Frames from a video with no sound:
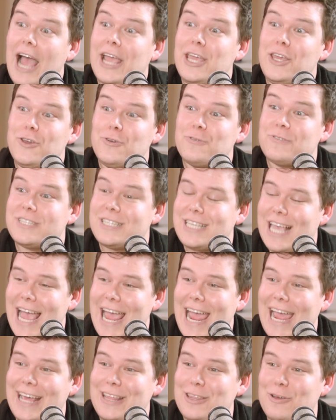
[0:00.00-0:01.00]
Are you
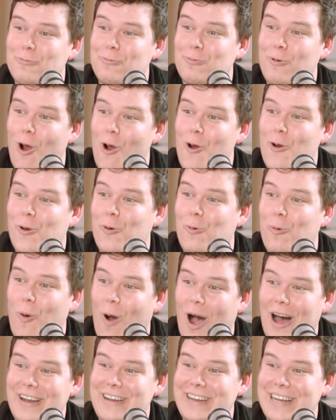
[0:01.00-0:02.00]
saying that Rogue
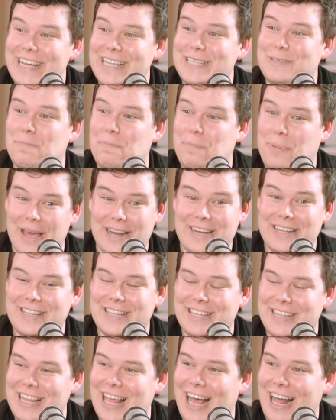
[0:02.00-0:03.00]
One is better
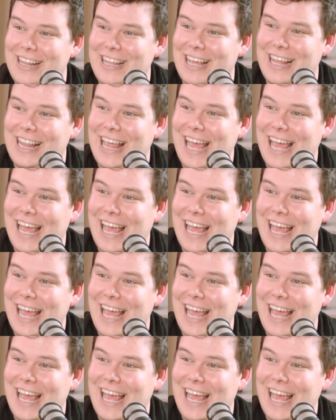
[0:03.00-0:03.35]
than La La